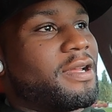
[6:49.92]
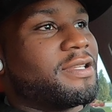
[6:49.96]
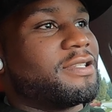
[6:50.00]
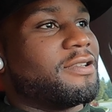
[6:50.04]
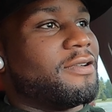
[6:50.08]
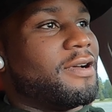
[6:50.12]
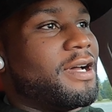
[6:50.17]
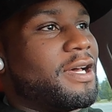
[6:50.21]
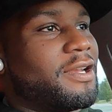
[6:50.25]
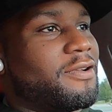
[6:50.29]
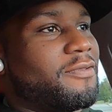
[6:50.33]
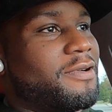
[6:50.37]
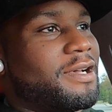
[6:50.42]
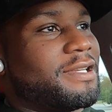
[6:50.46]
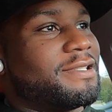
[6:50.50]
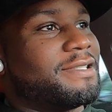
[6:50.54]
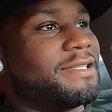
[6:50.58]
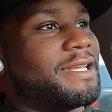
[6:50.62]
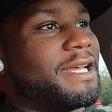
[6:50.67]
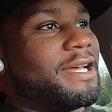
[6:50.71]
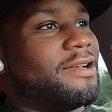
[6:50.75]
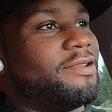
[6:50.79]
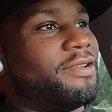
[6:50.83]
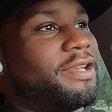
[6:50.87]
So how do I
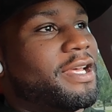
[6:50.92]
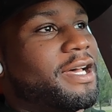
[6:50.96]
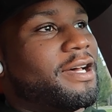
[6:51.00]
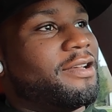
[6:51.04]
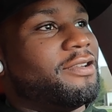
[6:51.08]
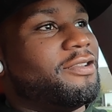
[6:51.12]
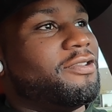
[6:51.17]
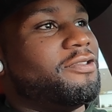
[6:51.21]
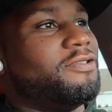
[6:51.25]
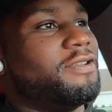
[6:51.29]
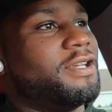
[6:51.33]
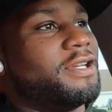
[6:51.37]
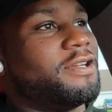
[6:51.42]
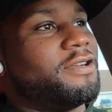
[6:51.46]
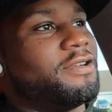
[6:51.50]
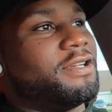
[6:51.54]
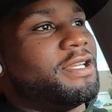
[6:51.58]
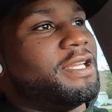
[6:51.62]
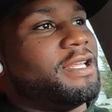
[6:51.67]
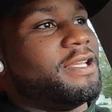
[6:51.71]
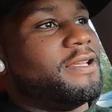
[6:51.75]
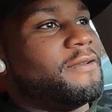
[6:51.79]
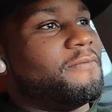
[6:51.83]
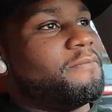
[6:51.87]
sound now? Do you hear
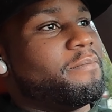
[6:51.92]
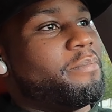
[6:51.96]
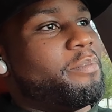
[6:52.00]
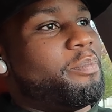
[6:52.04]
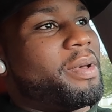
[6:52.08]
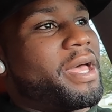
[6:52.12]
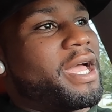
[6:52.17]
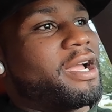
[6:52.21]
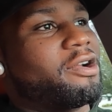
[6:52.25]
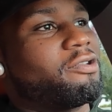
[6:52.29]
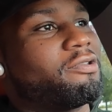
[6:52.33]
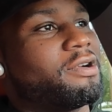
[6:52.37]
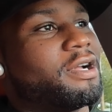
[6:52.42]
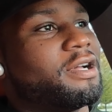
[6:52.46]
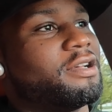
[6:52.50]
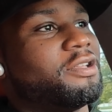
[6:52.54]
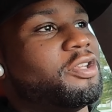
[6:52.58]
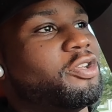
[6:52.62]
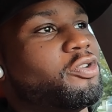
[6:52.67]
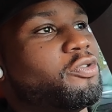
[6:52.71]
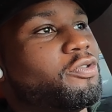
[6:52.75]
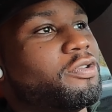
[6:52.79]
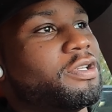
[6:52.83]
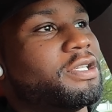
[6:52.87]
any
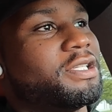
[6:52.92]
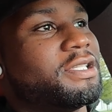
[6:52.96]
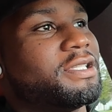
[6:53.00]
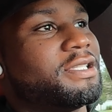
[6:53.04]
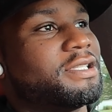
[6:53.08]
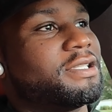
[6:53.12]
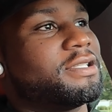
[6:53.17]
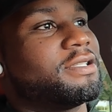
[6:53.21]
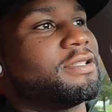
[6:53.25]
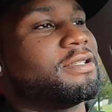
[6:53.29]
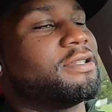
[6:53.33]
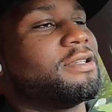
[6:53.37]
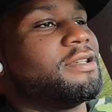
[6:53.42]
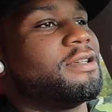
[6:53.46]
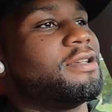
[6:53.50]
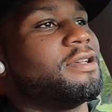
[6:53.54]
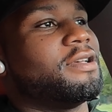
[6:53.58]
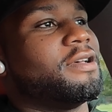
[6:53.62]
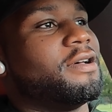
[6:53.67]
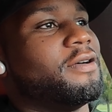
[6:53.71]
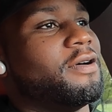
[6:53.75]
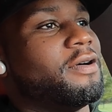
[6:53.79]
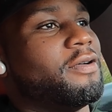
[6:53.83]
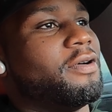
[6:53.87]
background noise
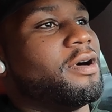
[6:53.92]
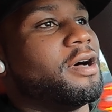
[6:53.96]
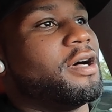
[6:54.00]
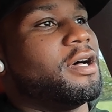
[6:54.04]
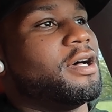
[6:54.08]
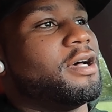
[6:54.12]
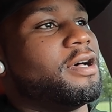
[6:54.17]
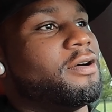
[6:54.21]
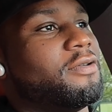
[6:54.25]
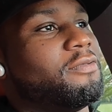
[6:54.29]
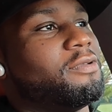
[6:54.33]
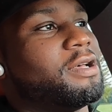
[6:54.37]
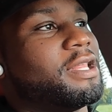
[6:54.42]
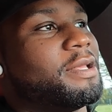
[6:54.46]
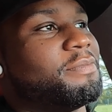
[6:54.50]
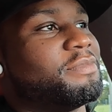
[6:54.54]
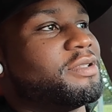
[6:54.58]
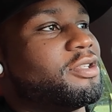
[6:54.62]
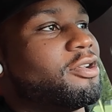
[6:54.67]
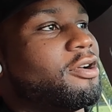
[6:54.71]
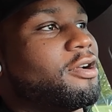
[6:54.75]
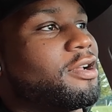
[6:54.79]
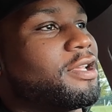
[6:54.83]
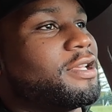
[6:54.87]
while
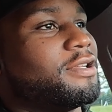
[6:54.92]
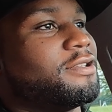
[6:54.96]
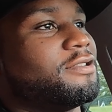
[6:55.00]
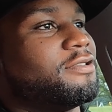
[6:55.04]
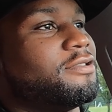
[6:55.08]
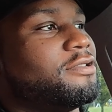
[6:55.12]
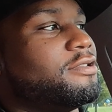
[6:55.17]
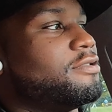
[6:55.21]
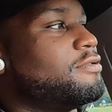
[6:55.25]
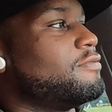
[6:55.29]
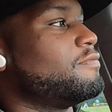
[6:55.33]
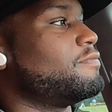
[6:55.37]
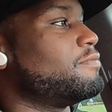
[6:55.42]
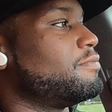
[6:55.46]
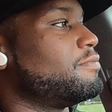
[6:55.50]
I'm talking to you?